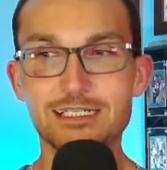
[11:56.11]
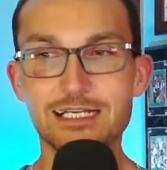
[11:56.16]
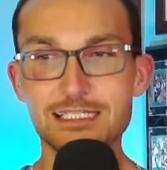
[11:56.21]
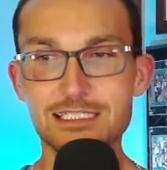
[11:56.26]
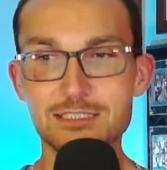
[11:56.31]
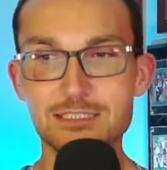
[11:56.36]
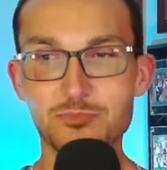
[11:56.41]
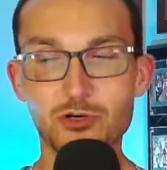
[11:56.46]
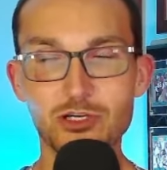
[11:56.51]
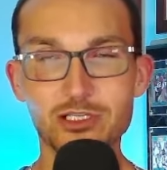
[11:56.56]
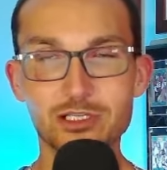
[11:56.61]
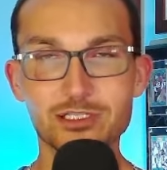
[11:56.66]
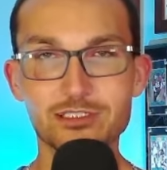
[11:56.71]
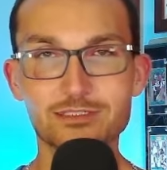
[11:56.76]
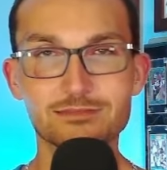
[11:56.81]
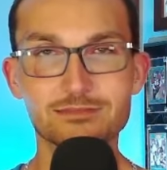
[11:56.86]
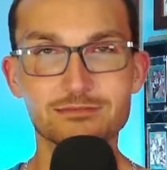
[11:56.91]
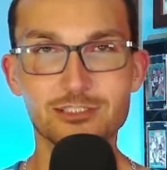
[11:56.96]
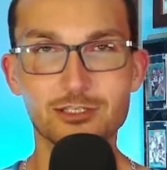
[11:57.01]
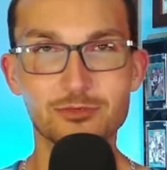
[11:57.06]

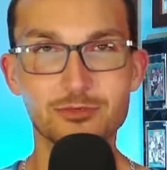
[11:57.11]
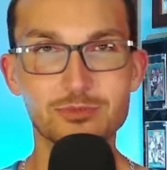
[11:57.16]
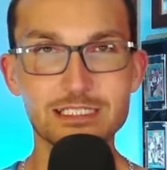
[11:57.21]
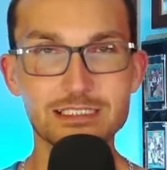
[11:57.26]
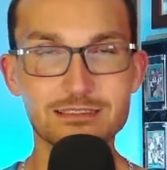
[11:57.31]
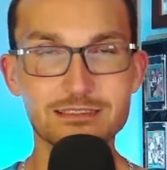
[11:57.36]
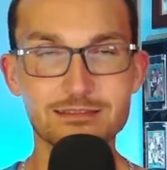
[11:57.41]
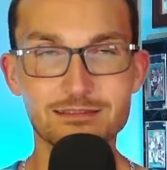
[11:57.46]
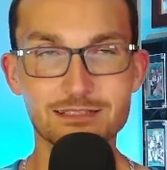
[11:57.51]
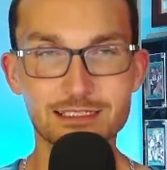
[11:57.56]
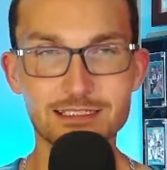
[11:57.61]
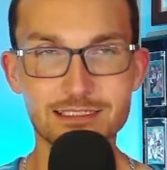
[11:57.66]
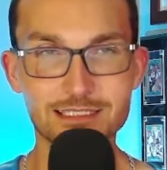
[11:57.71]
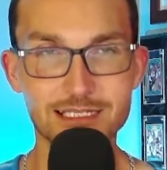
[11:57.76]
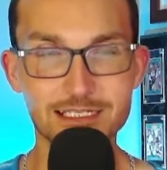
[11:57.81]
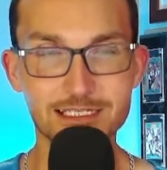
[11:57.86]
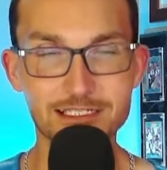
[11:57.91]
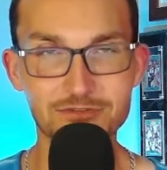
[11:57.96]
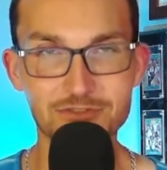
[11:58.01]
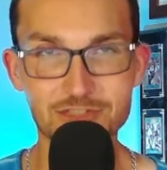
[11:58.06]
Spoiler, nobody's
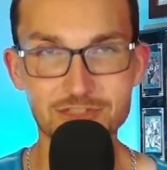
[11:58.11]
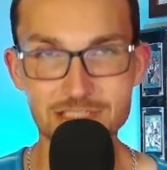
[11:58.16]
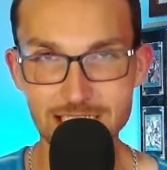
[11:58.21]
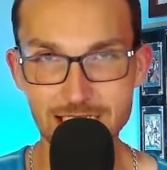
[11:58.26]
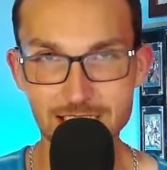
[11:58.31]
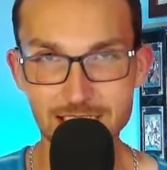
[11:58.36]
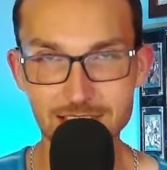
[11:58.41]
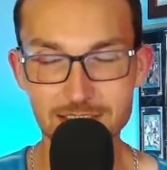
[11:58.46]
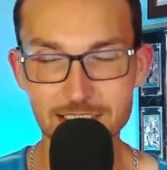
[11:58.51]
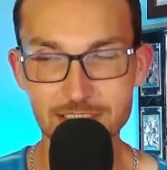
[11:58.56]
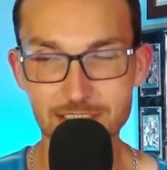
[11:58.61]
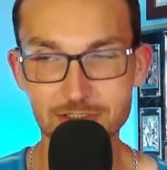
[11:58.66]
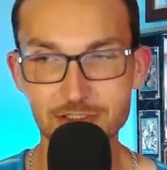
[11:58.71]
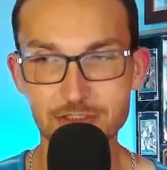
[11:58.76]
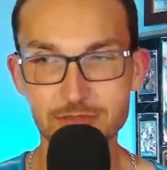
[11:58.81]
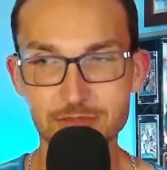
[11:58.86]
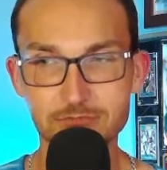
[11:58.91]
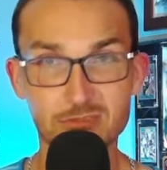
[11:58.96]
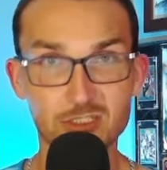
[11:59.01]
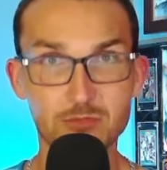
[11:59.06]
excited for Skeleton
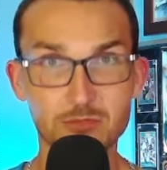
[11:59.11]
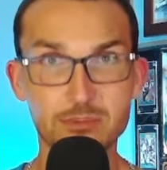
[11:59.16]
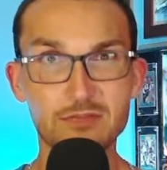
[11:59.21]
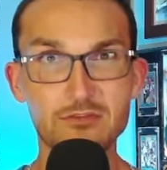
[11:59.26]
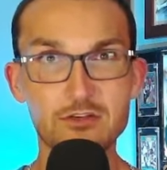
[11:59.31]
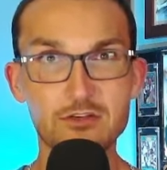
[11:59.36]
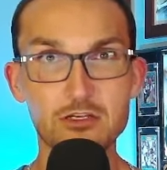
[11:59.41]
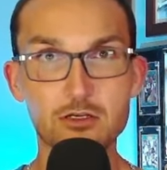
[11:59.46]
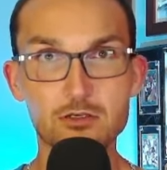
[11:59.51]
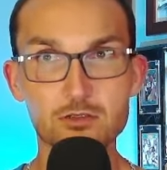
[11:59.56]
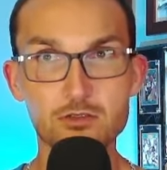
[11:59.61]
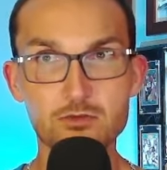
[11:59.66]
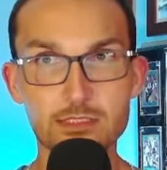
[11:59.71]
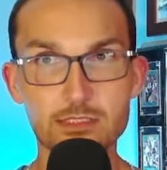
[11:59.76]
Crew. Nobody even knows what the